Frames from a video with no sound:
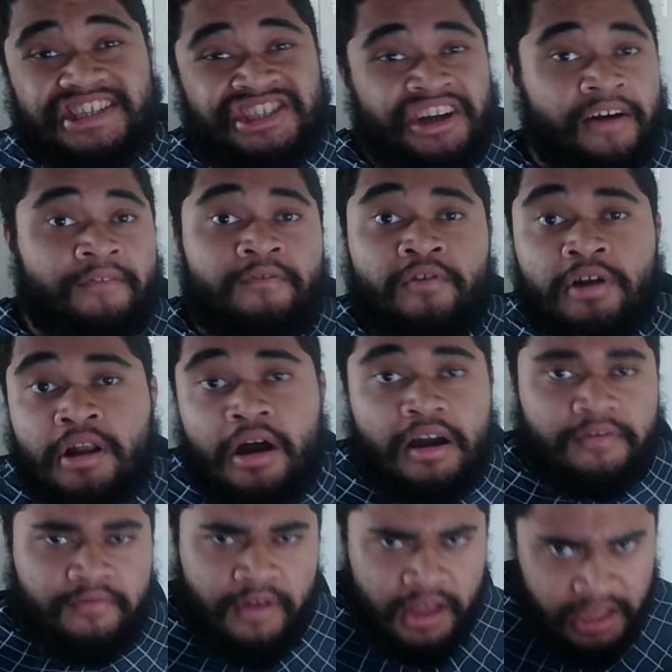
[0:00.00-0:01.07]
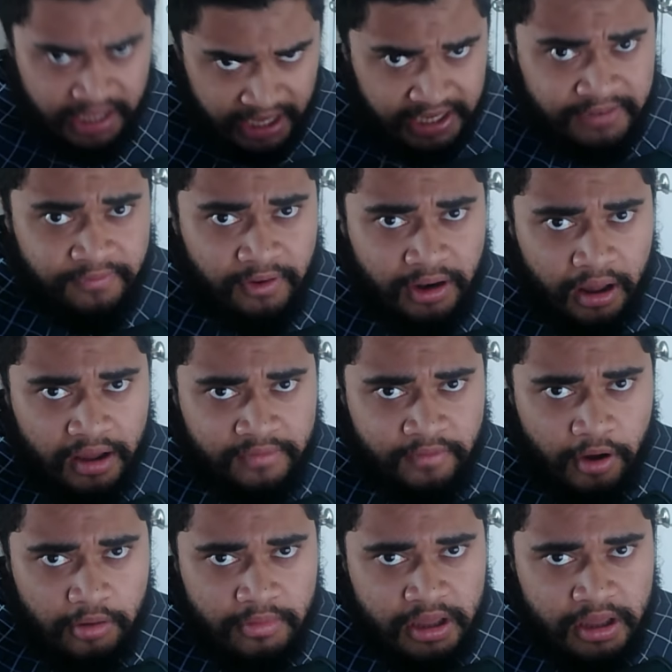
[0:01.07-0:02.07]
y'all for life. Yes, for life, homie.